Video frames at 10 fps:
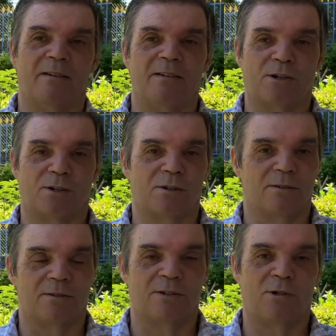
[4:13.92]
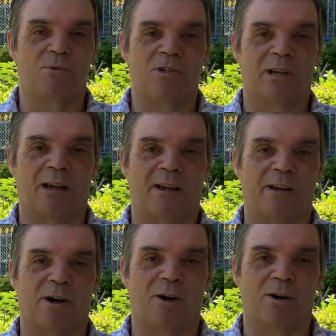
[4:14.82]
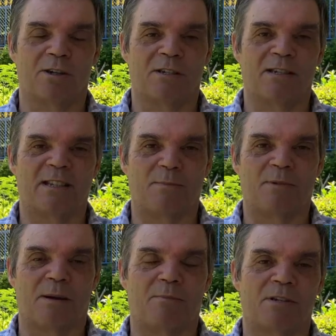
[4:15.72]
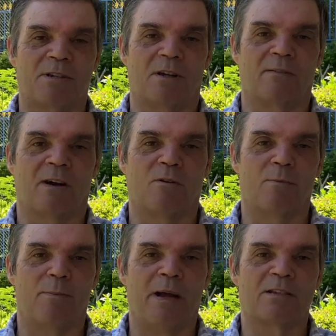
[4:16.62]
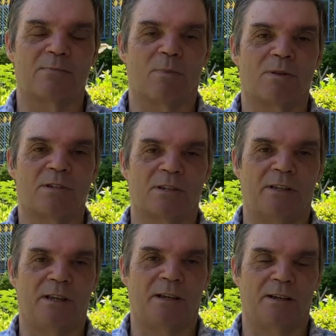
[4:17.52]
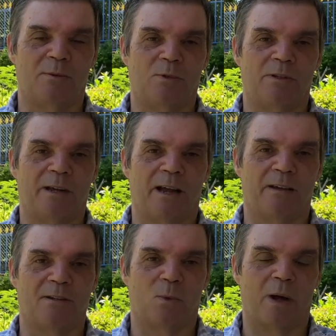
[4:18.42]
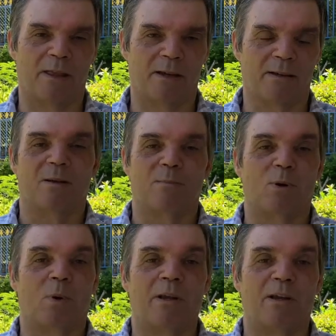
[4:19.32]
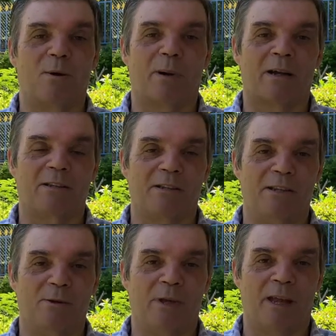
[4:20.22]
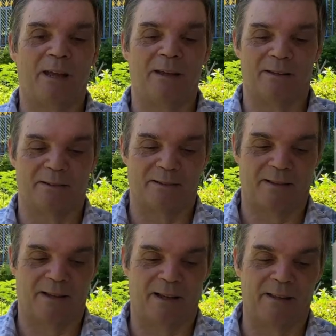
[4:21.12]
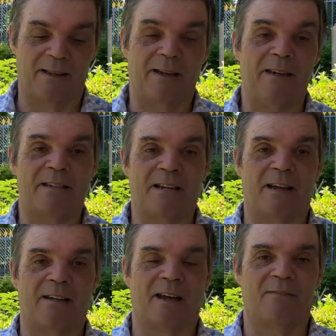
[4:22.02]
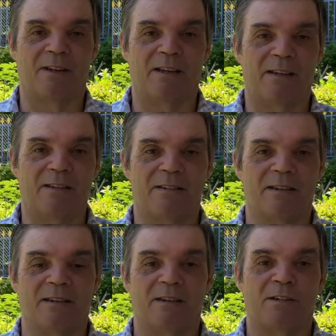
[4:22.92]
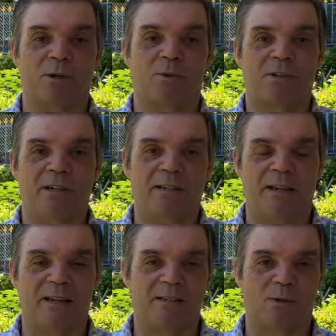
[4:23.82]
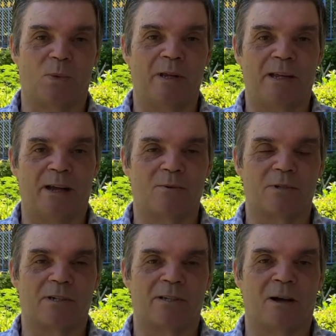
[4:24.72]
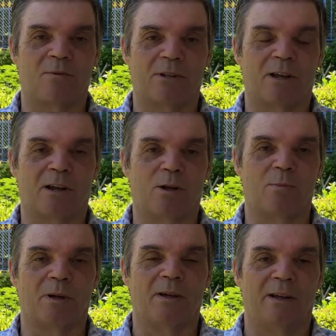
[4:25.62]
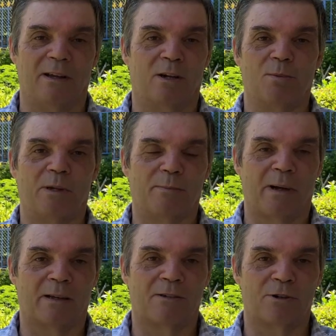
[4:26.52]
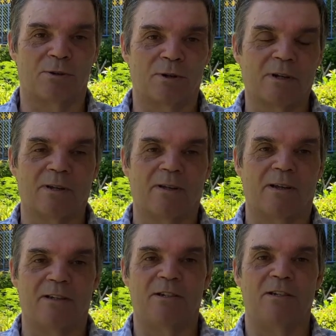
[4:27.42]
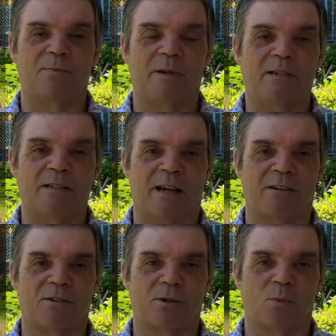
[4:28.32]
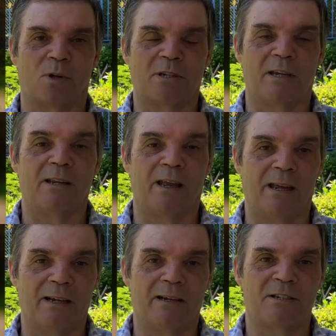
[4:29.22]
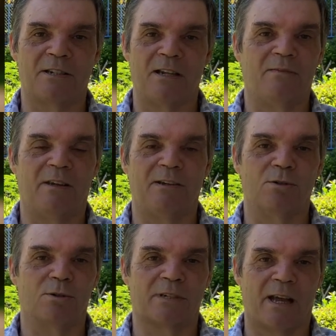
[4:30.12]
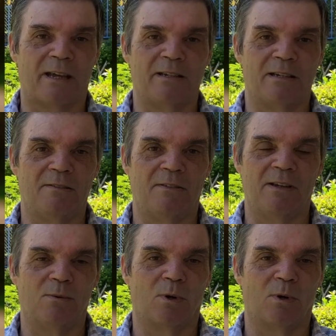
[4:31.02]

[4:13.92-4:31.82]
So June, July, August and September are sort of our best months of the year with regard to weather. But when he got back to the UK, and then he started having his 2 or 3 days a week out down at the club and coming back drunk, and she's been sat at home watching English TV, no Thai TV